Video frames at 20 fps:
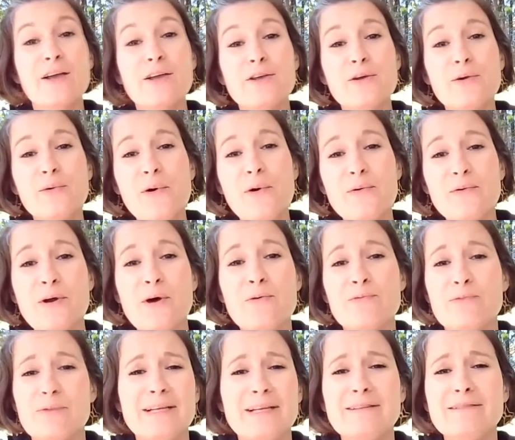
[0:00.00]
You won't know
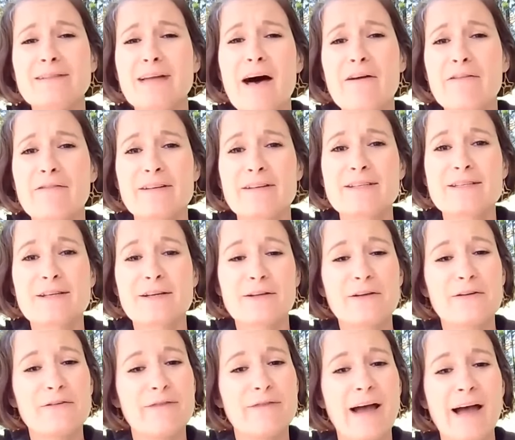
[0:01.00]
real love until
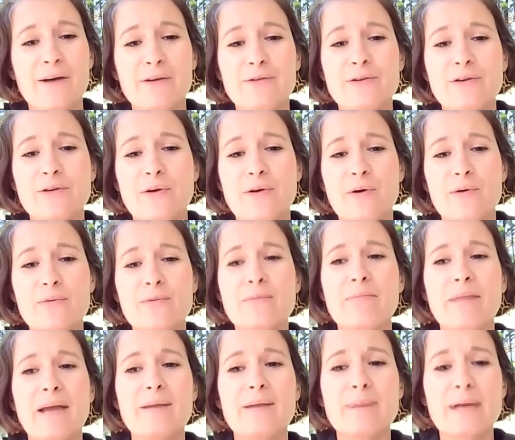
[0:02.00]
you've held your own
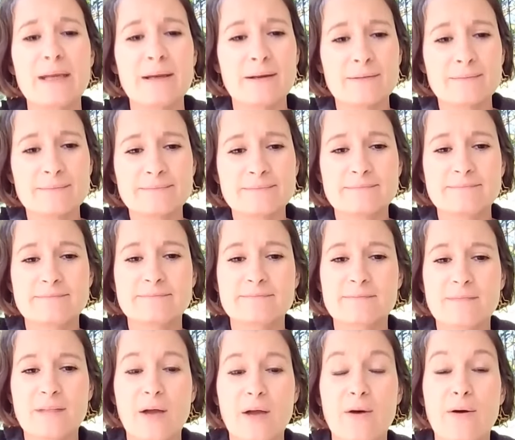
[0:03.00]
baby.
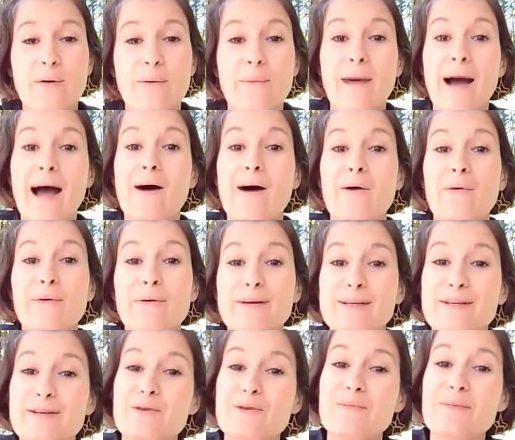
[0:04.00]
Wow,
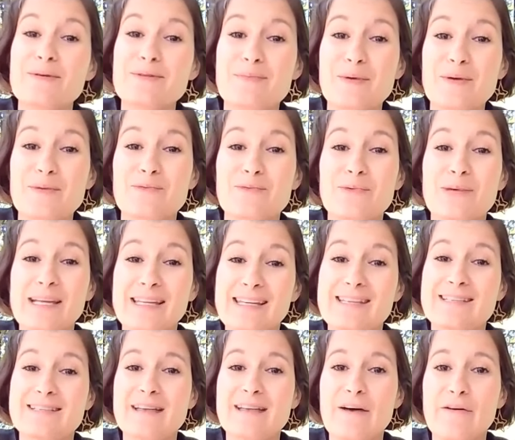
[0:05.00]
you must be really
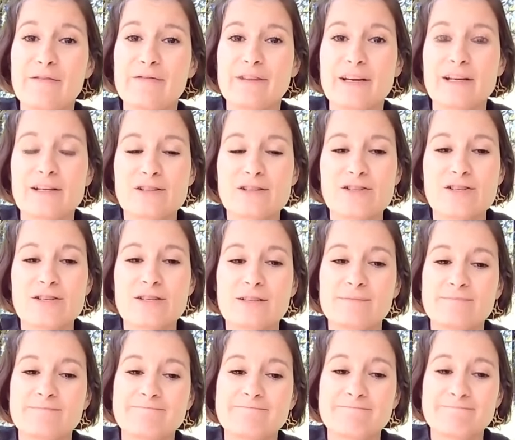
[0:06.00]
selfish.
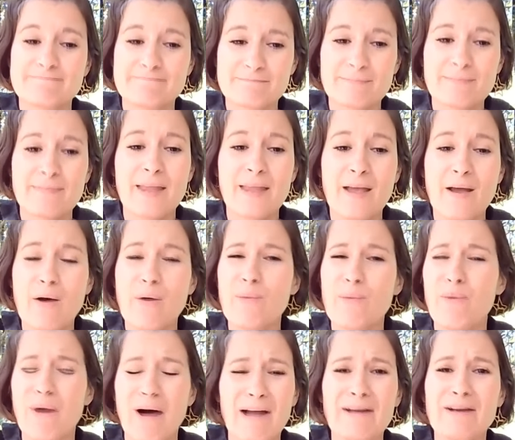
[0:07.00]

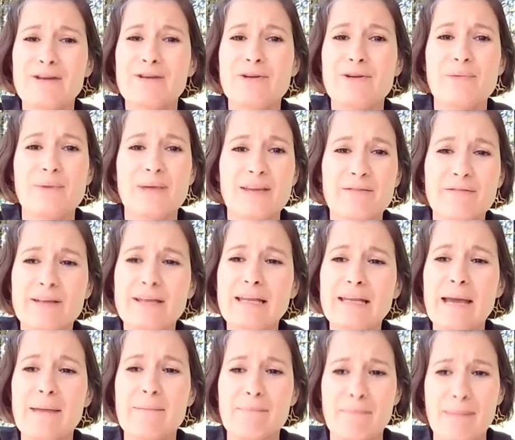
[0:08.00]
Why did you even
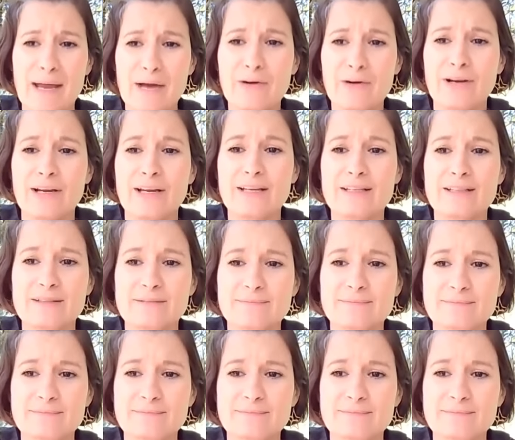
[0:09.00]
get married?